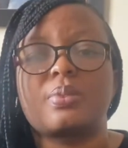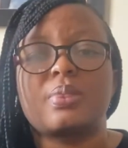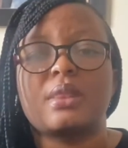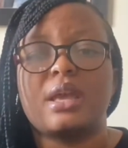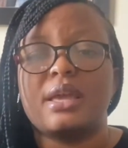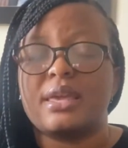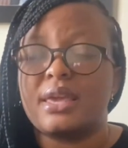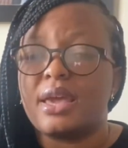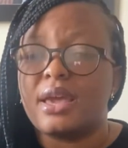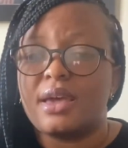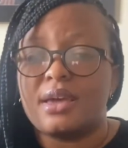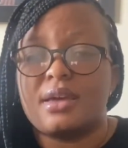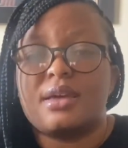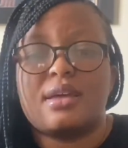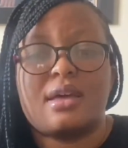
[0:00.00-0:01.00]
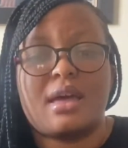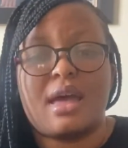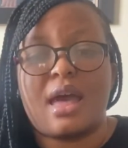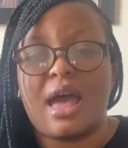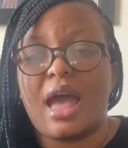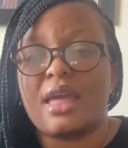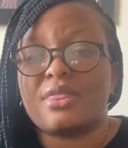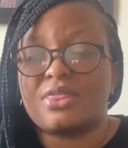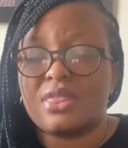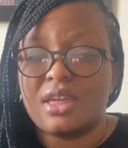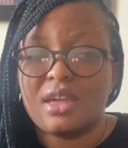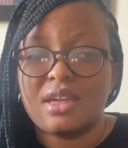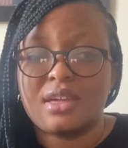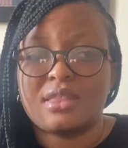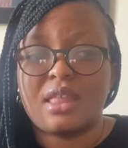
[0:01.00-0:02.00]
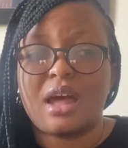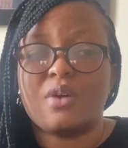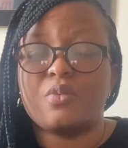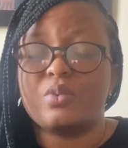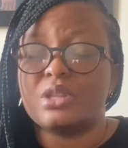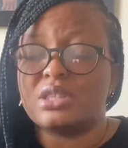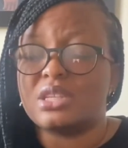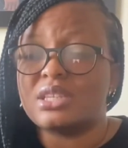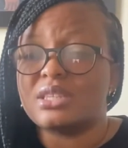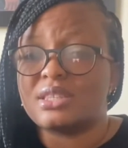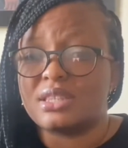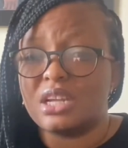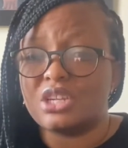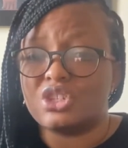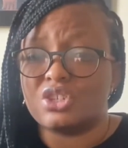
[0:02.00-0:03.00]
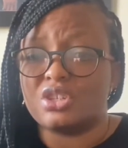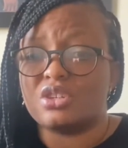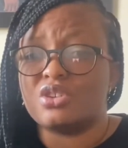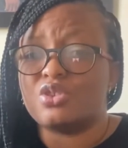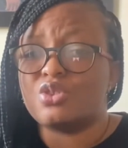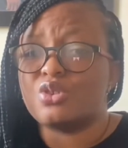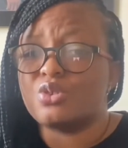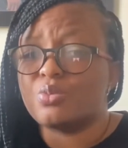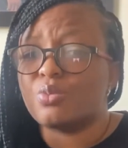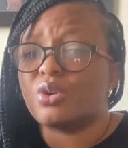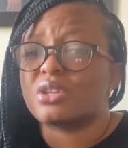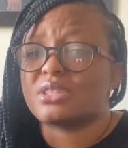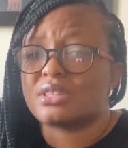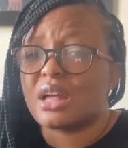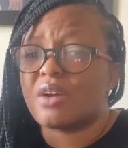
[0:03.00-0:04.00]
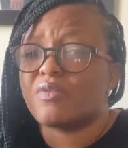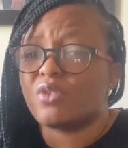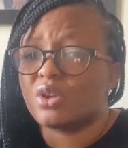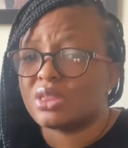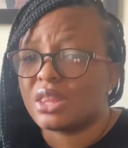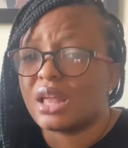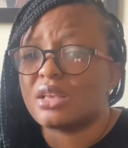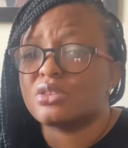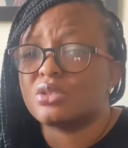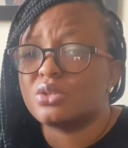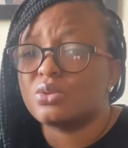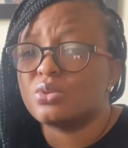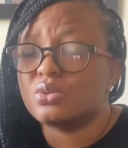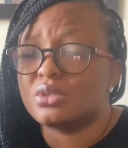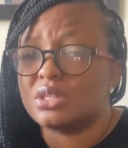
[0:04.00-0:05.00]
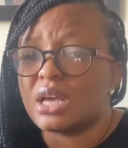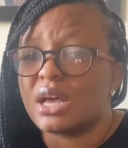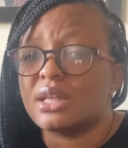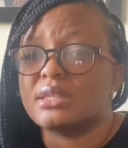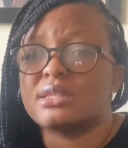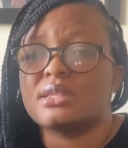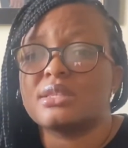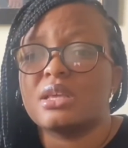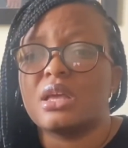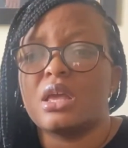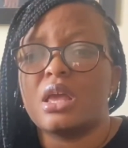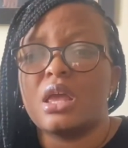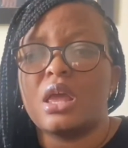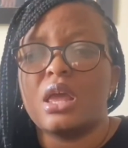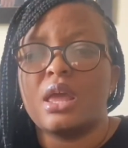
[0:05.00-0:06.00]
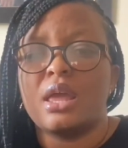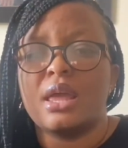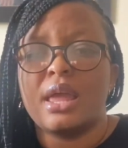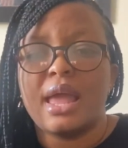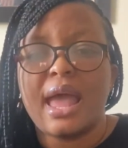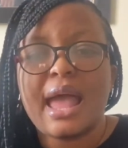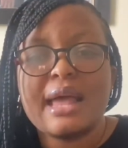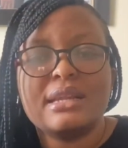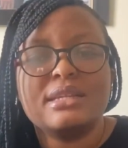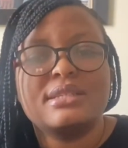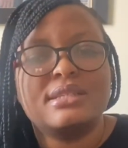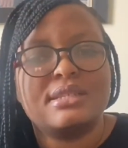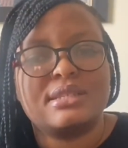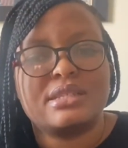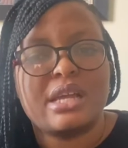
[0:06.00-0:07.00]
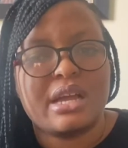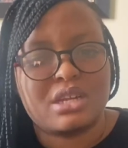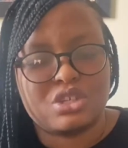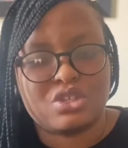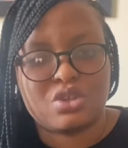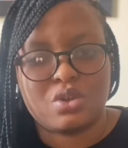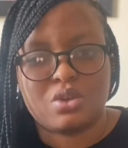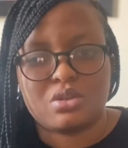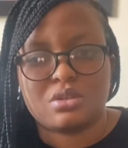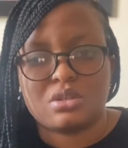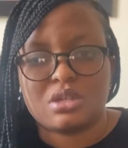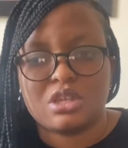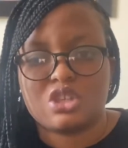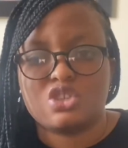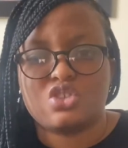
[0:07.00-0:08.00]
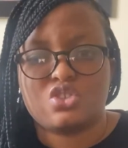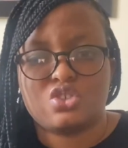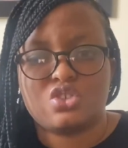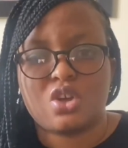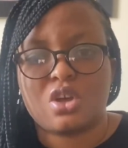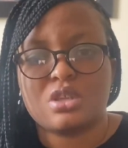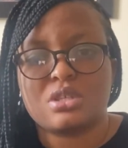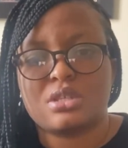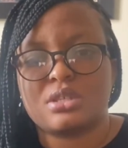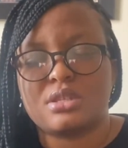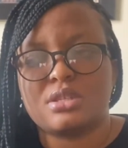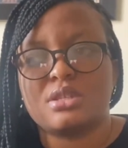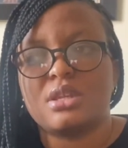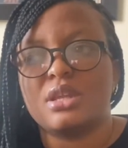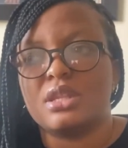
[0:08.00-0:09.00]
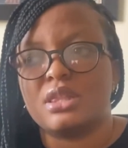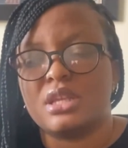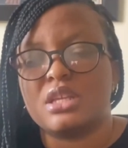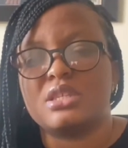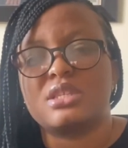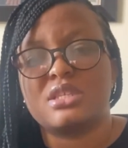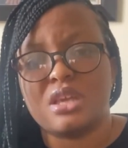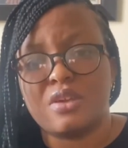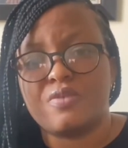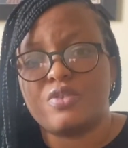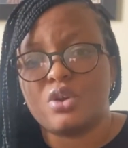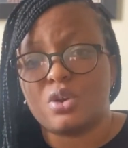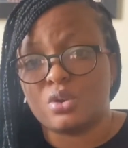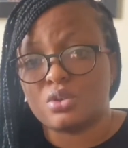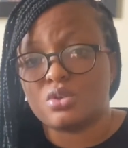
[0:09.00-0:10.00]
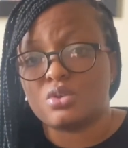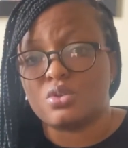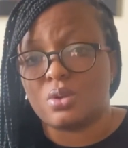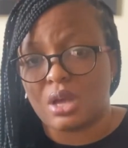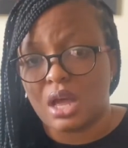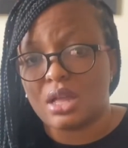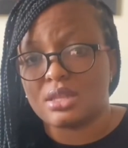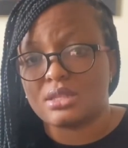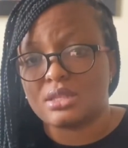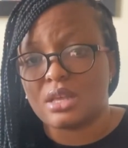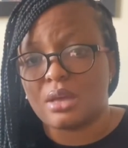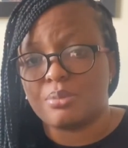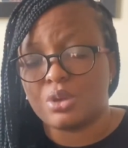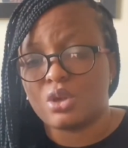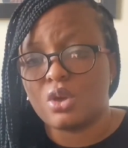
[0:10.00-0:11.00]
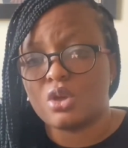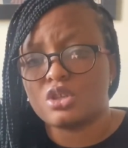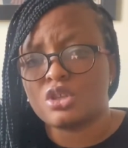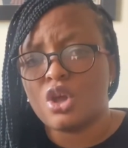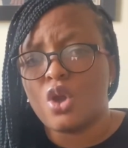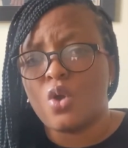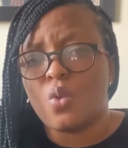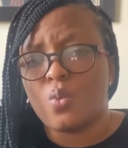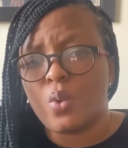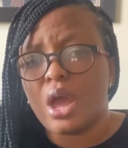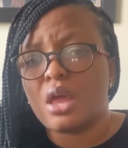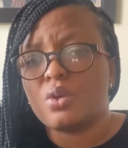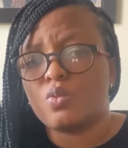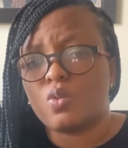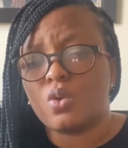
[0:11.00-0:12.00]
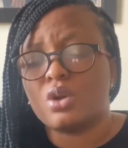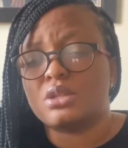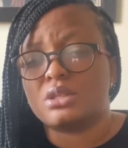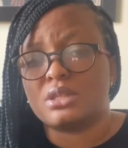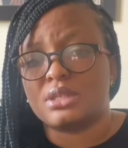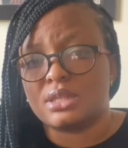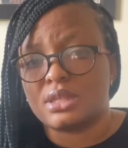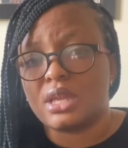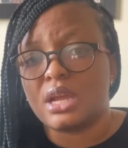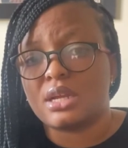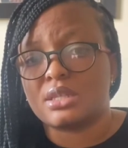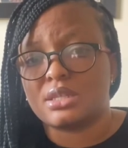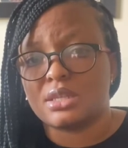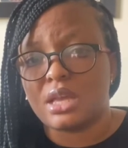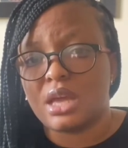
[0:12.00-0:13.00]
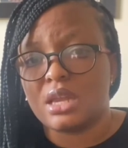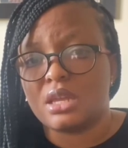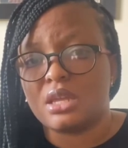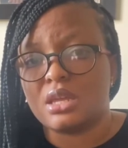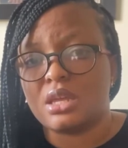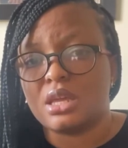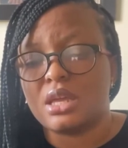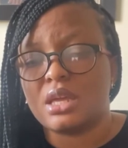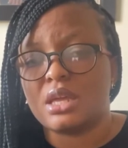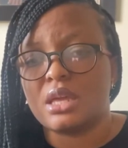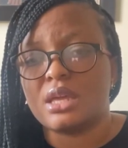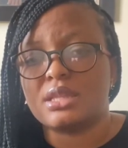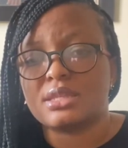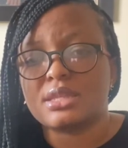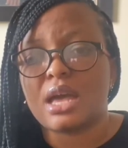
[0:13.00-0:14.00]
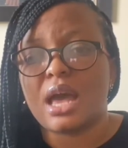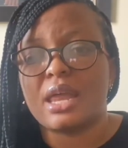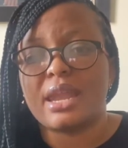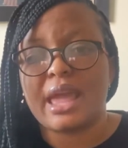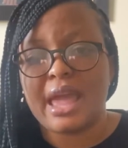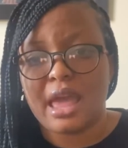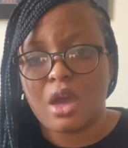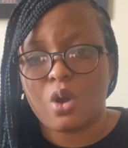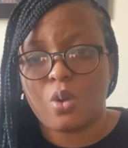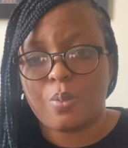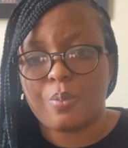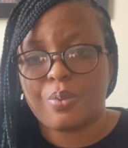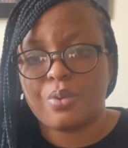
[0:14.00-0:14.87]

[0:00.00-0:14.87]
here, I think that with this staging, you must have understood that early detection is just the savior to cancer, because when one detects early, it can help